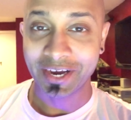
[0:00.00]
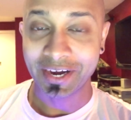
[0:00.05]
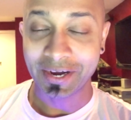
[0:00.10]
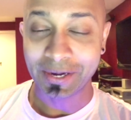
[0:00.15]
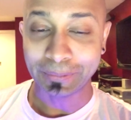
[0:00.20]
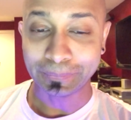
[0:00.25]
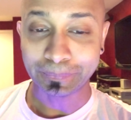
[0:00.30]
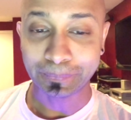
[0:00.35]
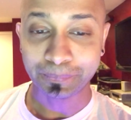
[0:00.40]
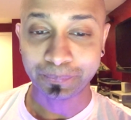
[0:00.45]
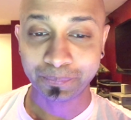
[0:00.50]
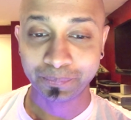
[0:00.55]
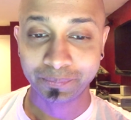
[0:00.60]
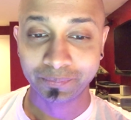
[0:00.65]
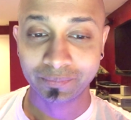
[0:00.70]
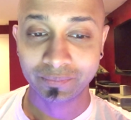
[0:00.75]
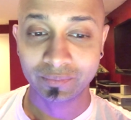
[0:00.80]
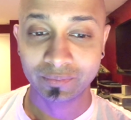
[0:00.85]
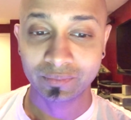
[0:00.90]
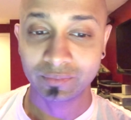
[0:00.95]

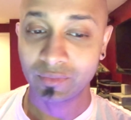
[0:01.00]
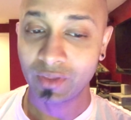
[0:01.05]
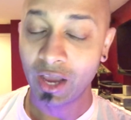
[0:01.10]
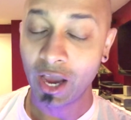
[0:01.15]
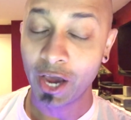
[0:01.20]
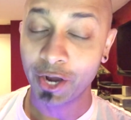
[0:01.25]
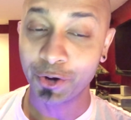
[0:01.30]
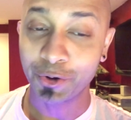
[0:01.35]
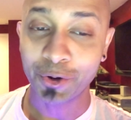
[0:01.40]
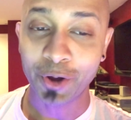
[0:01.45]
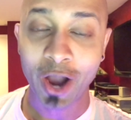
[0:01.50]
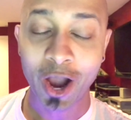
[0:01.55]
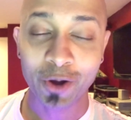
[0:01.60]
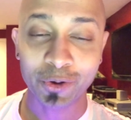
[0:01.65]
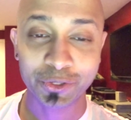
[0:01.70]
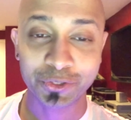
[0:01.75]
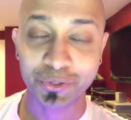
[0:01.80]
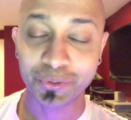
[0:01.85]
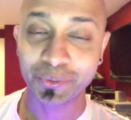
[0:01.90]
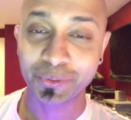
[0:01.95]
I don't know how
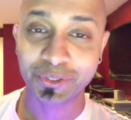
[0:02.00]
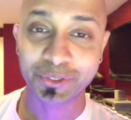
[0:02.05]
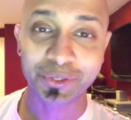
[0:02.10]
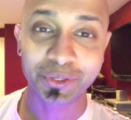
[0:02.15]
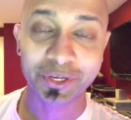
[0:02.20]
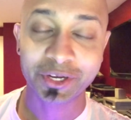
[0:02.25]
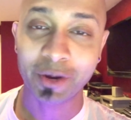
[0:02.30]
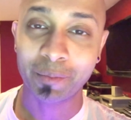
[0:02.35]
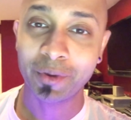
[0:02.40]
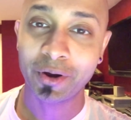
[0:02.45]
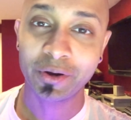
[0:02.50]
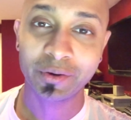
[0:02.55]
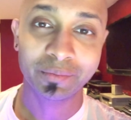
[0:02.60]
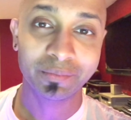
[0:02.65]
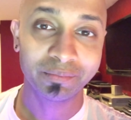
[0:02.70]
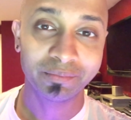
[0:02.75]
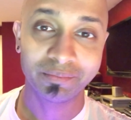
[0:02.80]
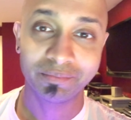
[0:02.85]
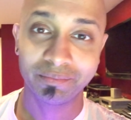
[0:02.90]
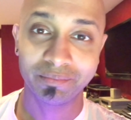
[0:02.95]
soon it's going to come
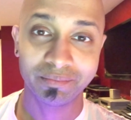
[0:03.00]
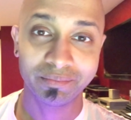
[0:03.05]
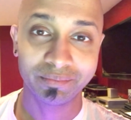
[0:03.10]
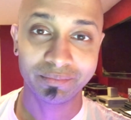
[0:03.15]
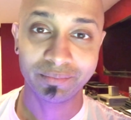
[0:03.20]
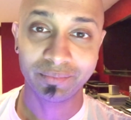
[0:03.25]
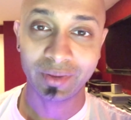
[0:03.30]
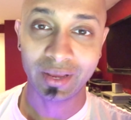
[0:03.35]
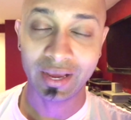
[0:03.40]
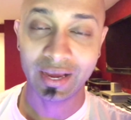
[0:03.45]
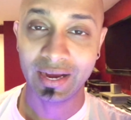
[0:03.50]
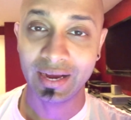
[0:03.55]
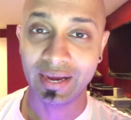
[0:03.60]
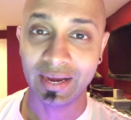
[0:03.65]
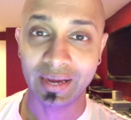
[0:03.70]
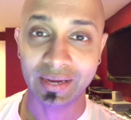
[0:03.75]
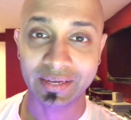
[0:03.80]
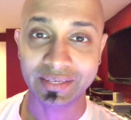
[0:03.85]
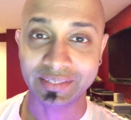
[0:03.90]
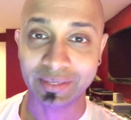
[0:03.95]
out
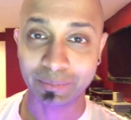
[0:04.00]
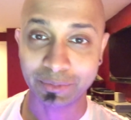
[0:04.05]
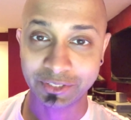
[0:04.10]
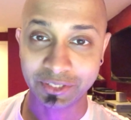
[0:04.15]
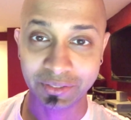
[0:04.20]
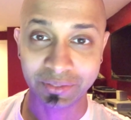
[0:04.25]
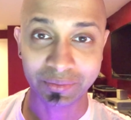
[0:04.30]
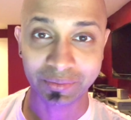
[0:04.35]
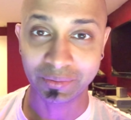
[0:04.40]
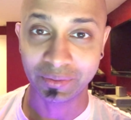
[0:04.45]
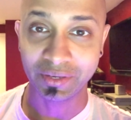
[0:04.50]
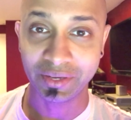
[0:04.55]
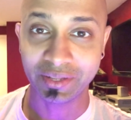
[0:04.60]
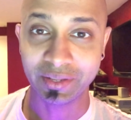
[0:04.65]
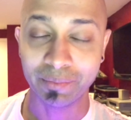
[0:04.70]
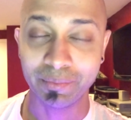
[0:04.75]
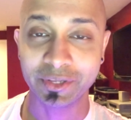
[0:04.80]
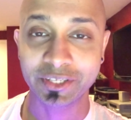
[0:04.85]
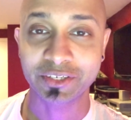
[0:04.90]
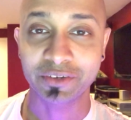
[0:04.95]
because I'm still in
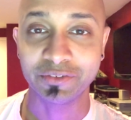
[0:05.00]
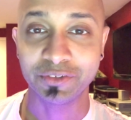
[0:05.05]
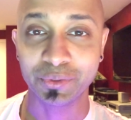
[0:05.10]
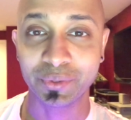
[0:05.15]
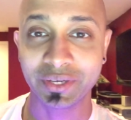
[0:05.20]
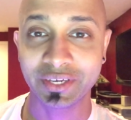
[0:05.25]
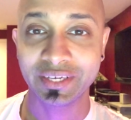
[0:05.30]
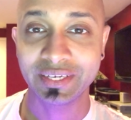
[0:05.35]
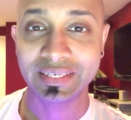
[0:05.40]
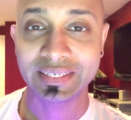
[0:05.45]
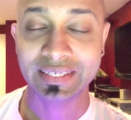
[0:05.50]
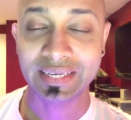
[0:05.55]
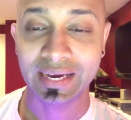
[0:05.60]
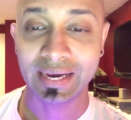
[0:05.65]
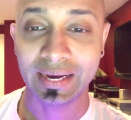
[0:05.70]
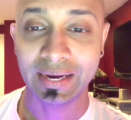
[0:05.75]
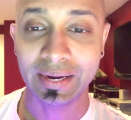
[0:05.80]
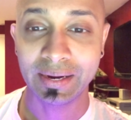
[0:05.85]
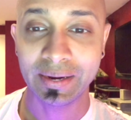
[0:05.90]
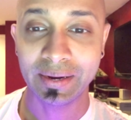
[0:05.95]
the midst of doing it.
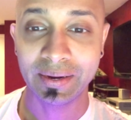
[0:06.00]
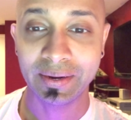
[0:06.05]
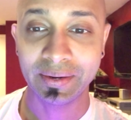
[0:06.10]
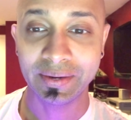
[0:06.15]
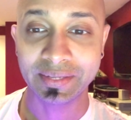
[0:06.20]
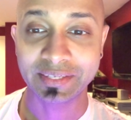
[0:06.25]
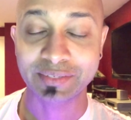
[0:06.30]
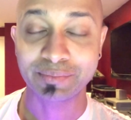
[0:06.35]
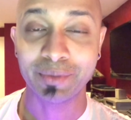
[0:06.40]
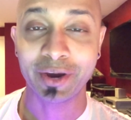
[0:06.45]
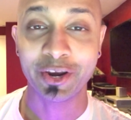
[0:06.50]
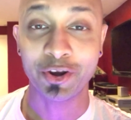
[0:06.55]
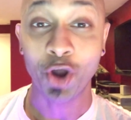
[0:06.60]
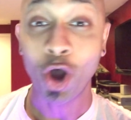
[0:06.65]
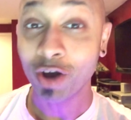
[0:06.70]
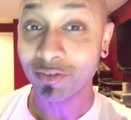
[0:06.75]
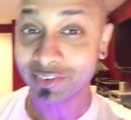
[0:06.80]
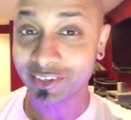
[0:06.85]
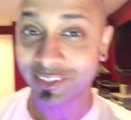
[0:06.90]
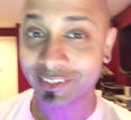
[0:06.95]
It's my
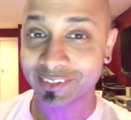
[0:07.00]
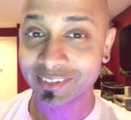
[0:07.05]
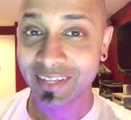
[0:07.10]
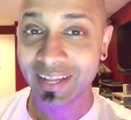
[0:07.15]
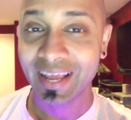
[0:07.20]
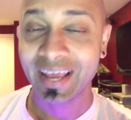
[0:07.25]
novel.